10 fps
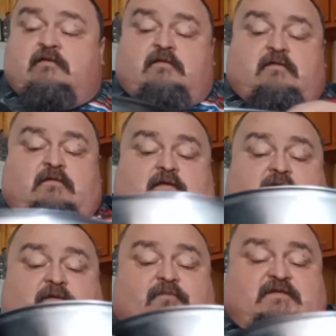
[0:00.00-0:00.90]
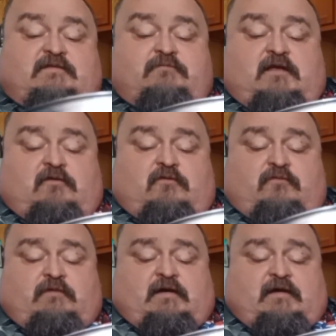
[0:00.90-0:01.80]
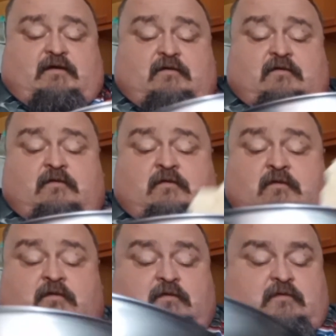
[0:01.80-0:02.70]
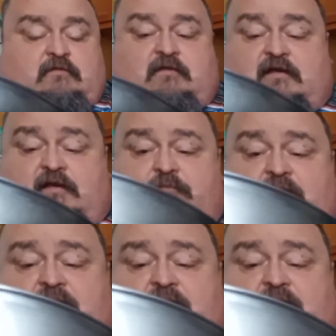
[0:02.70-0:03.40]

I got me some dough over here that I made.